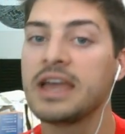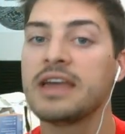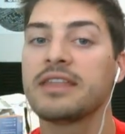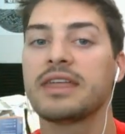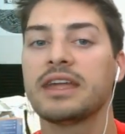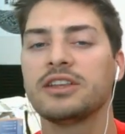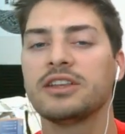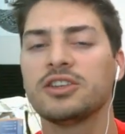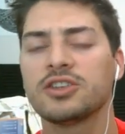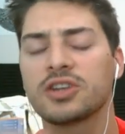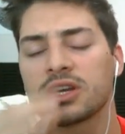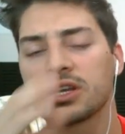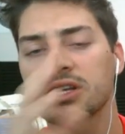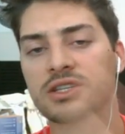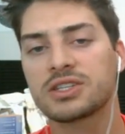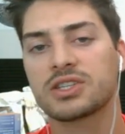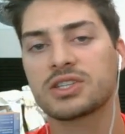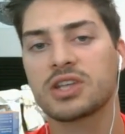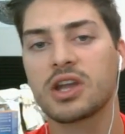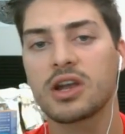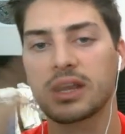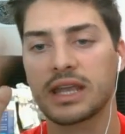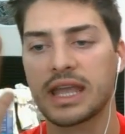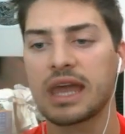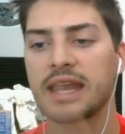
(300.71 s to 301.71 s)
then you're gonna
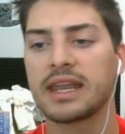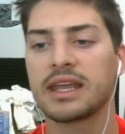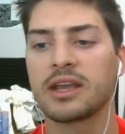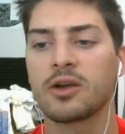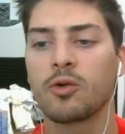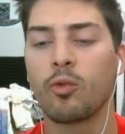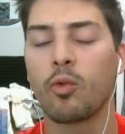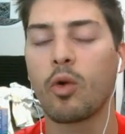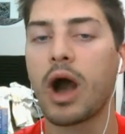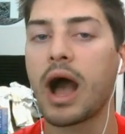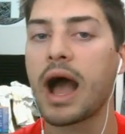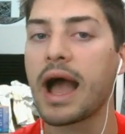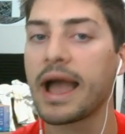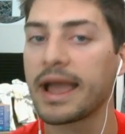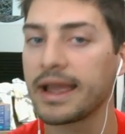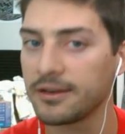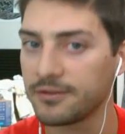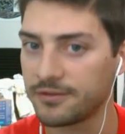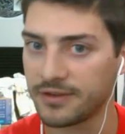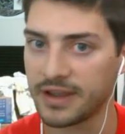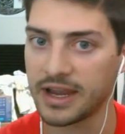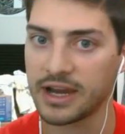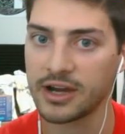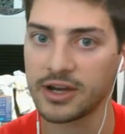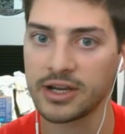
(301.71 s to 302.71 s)
start getting wide
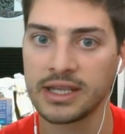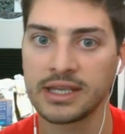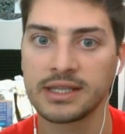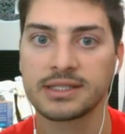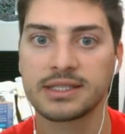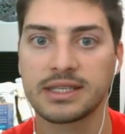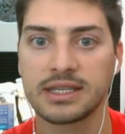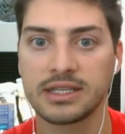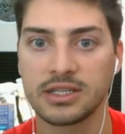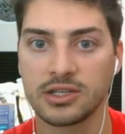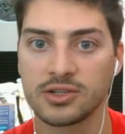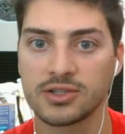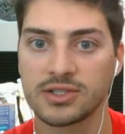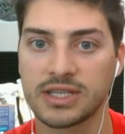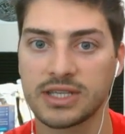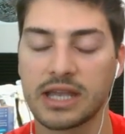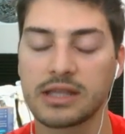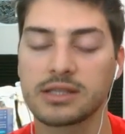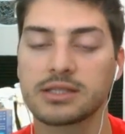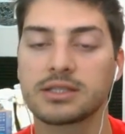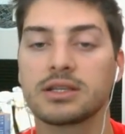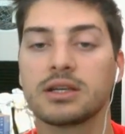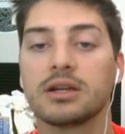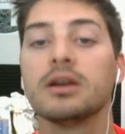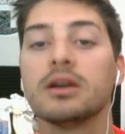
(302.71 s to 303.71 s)
variance in your
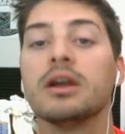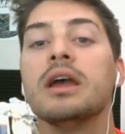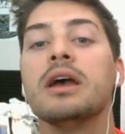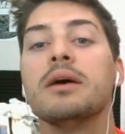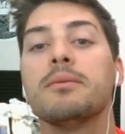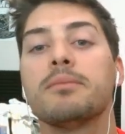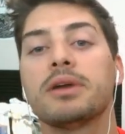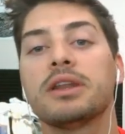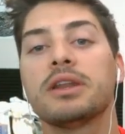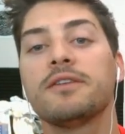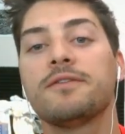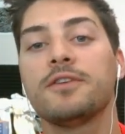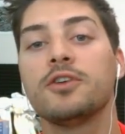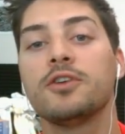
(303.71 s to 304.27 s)
sensor. But